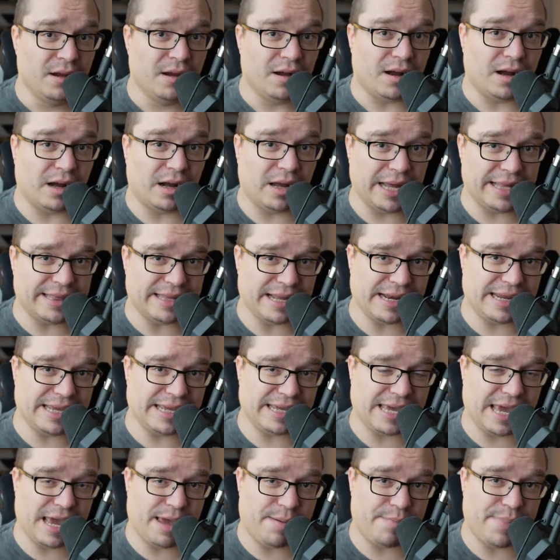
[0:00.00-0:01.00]
And then he
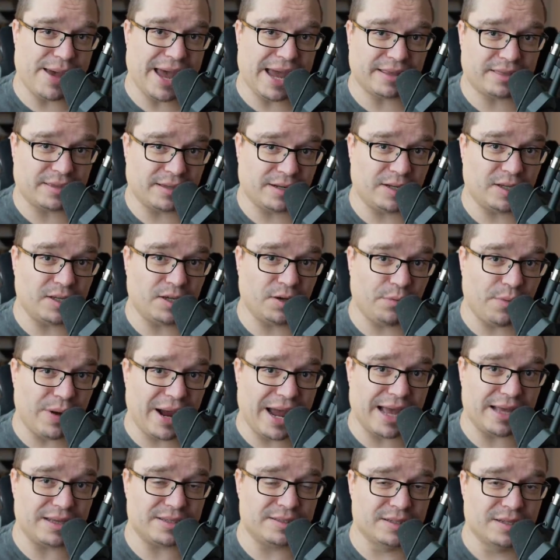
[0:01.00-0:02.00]
came back to the
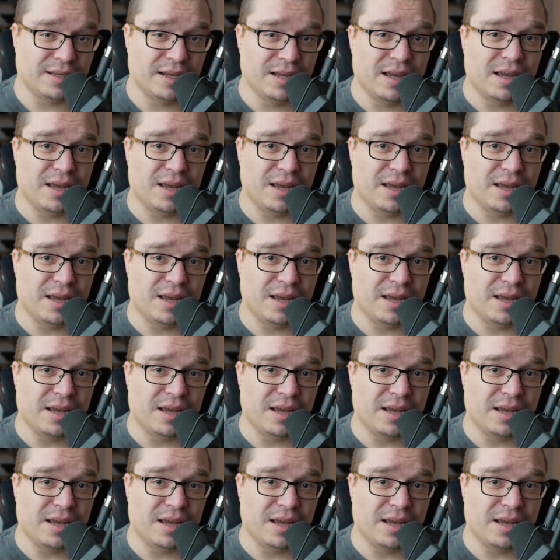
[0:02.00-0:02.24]
U.S.,